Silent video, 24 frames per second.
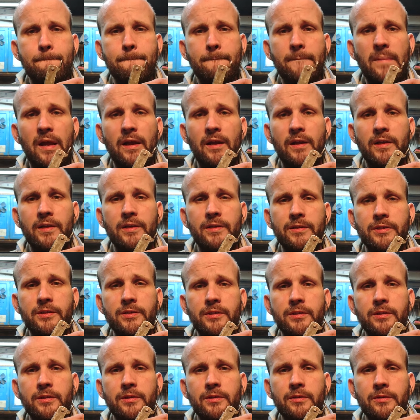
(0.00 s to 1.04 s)
package,
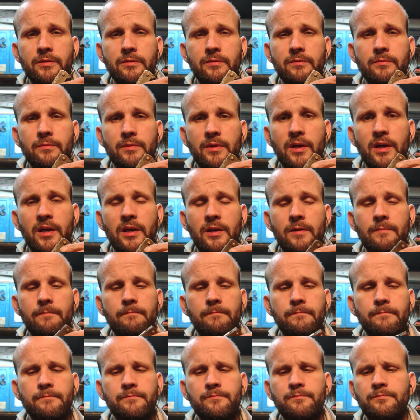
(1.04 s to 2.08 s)
right?
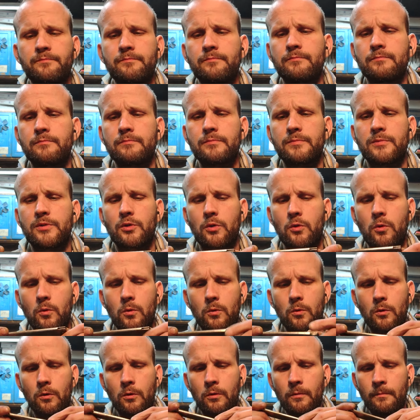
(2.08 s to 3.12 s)
It's
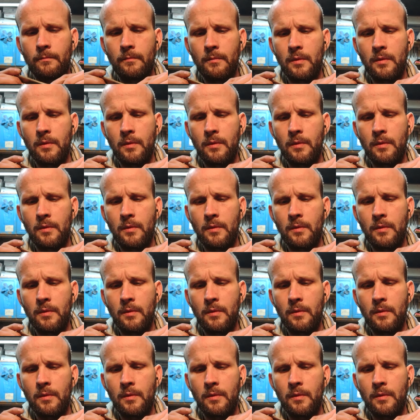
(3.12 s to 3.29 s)
cool.